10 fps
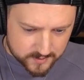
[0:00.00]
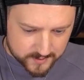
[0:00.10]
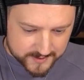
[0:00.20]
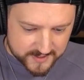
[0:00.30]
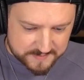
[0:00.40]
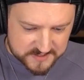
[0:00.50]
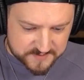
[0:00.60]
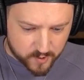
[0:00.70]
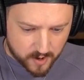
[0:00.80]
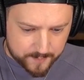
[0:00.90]
He does miss
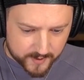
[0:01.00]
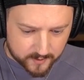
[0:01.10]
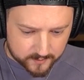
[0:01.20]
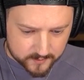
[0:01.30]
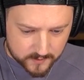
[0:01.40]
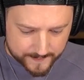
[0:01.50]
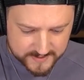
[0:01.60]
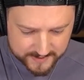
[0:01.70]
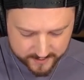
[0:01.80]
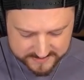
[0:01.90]
his bar Goblin's
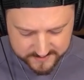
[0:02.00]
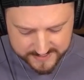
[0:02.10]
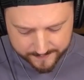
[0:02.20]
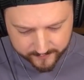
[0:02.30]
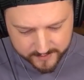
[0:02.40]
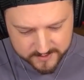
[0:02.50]
getting there, to get some stabarinos